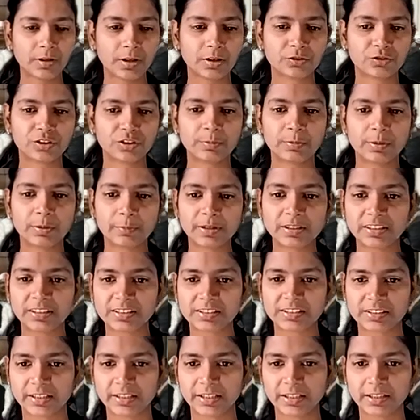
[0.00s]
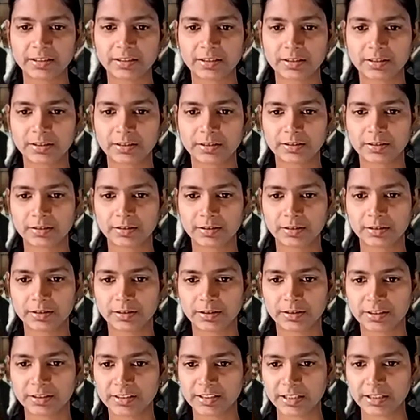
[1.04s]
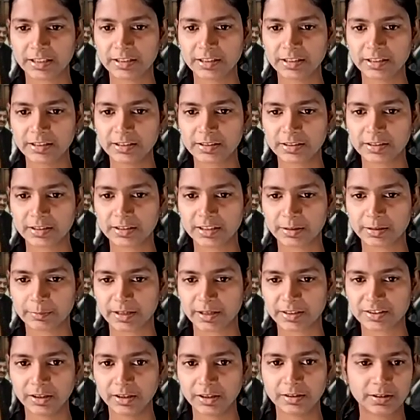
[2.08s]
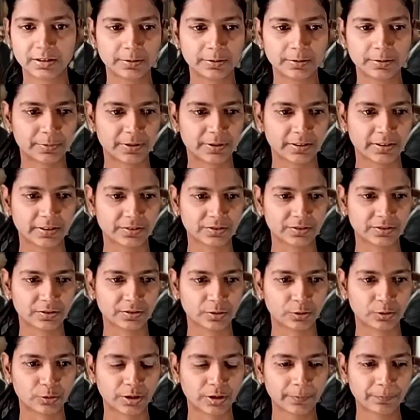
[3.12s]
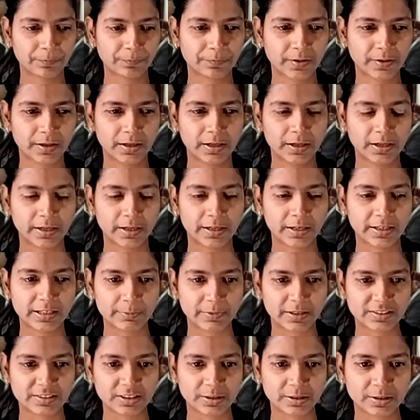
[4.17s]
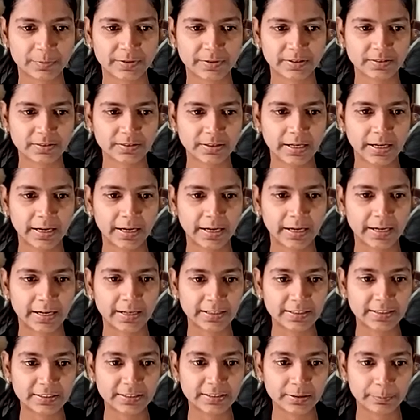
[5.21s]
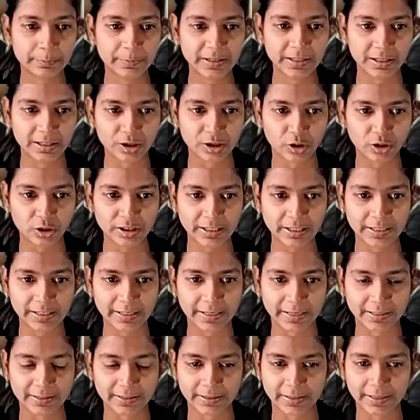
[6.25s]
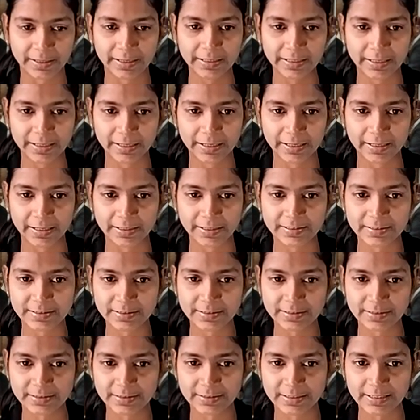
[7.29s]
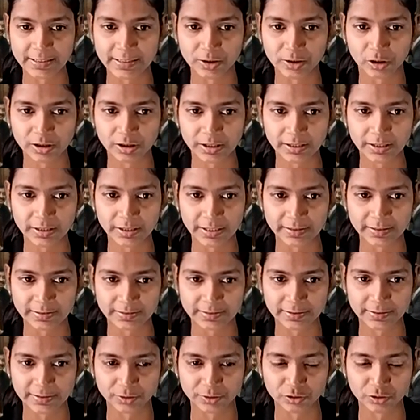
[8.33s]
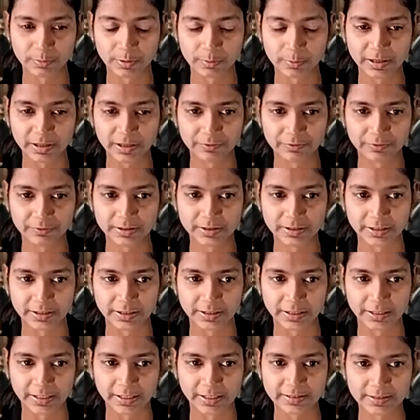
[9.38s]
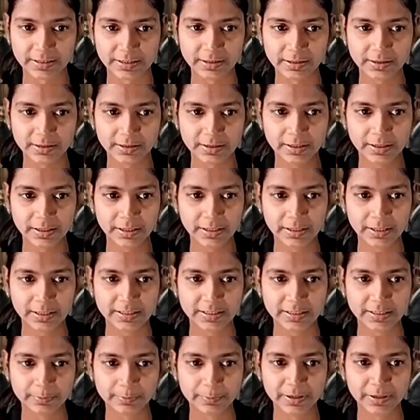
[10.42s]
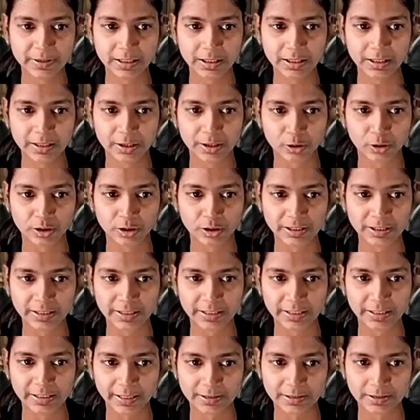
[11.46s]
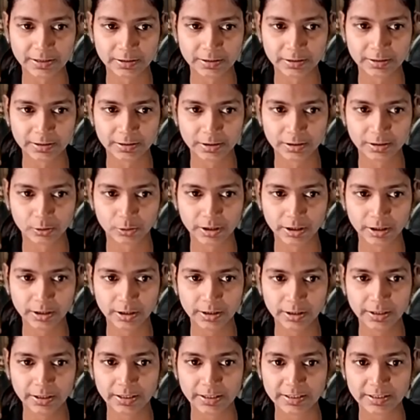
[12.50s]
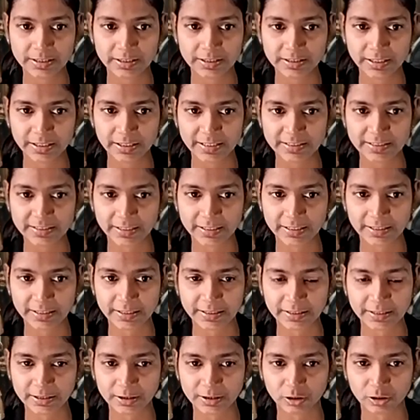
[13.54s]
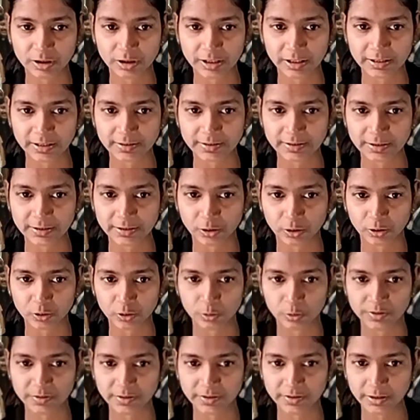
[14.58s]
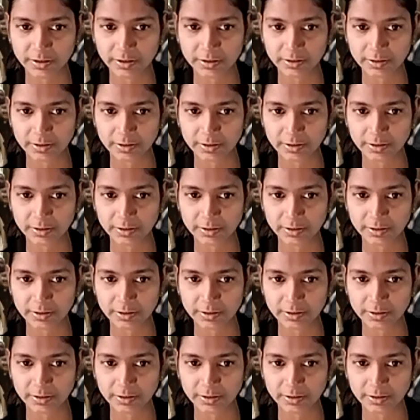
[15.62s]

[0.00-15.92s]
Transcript: so remember the state, state is Himachal Pradesh. Okay, in Himachal Pradesh, and it is a bill, not an act, and S T, not an S C. So remember everything, S T, it is a bill, not an act. Okay, it is an S T category, not S C or O B C.